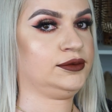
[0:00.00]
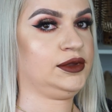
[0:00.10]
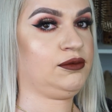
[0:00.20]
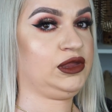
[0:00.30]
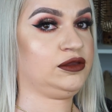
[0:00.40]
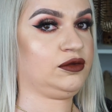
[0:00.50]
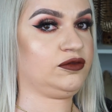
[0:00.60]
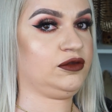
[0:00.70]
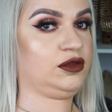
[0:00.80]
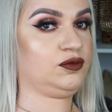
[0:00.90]
And my dog
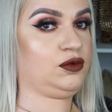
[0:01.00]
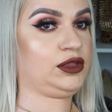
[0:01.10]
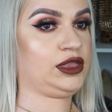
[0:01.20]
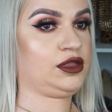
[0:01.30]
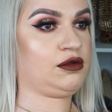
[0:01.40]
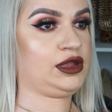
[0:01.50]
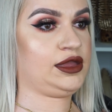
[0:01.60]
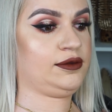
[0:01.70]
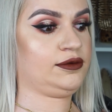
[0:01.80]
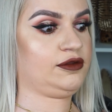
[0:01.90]
starts walking
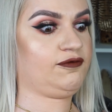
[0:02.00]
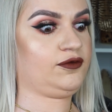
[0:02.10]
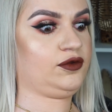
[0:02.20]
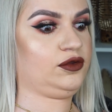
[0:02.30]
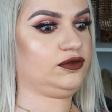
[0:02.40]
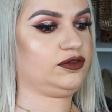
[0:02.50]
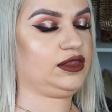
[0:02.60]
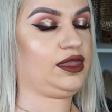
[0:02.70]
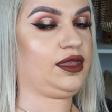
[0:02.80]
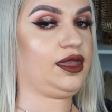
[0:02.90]
around, of course.
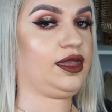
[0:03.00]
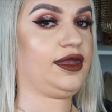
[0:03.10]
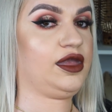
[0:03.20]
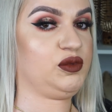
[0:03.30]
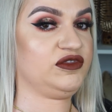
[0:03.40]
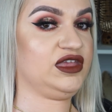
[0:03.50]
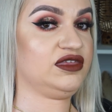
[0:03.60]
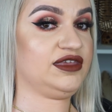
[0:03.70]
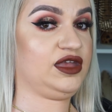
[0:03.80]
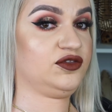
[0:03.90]
I hope it
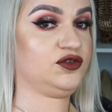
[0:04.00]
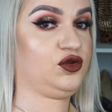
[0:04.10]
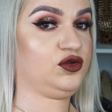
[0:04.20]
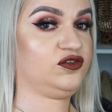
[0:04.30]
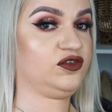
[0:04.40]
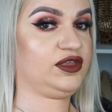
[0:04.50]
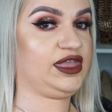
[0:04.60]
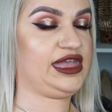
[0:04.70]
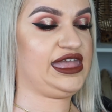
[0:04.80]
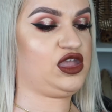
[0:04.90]
turns out as good
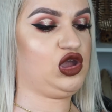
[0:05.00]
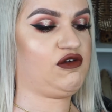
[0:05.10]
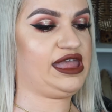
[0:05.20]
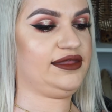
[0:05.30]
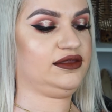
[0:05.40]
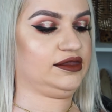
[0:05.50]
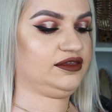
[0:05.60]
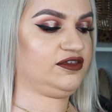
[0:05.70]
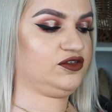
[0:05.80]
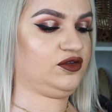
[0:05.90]
IRL
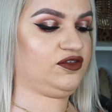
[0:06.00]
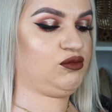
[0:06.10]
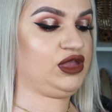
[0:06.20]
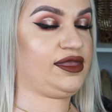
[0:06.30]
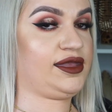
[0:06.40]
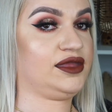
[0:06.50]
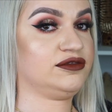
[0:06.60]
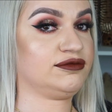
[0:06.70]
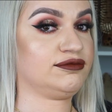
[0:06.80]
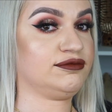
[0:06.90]
as it does in my
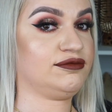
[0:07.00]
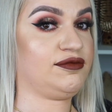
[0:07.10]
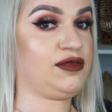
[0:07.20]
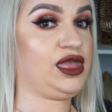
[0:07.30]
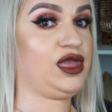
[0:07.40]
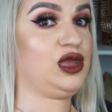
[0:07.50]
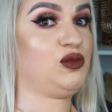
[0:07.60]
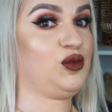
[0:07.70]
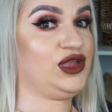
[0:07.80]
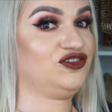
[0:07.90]
head.
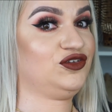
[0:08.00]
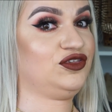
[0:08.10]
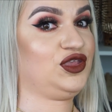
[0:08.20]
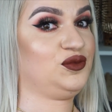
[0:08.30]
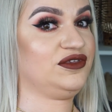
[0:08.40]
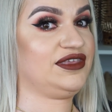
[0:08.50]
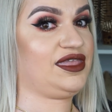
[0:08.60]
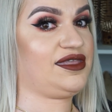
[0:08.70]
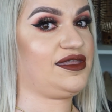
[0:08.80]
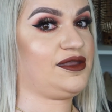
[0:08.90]
But we shall soon
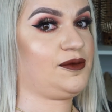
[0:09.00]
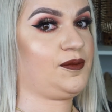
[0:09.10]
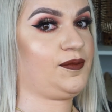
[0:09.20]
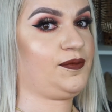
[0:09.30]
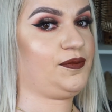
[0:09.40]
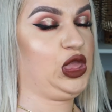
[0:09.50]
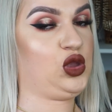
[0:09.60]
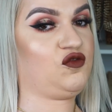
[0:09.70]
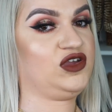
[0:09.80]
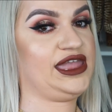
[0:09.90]
see.
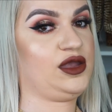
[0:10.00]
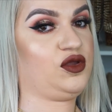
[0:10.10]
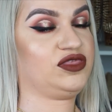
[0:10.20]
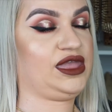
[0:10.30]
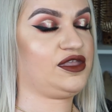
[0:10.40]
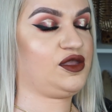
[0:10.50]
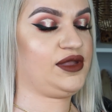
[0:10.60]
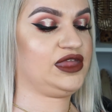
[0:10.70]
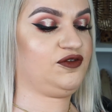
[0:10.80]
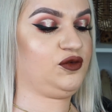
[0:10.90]
Over and out. Thank you
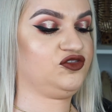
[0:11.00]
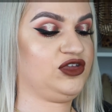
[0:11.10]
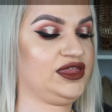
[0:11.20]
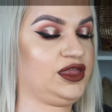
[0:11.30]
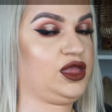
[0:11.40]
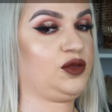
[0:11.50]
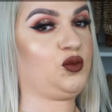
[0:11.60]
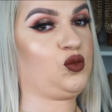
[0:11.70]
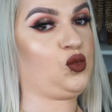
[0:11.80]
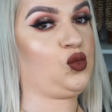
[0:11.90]
again for watching.
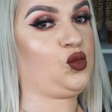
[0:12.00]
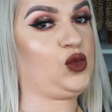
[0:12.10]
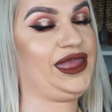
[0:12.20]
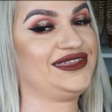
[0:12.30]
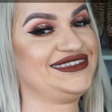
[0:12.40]
Mwah.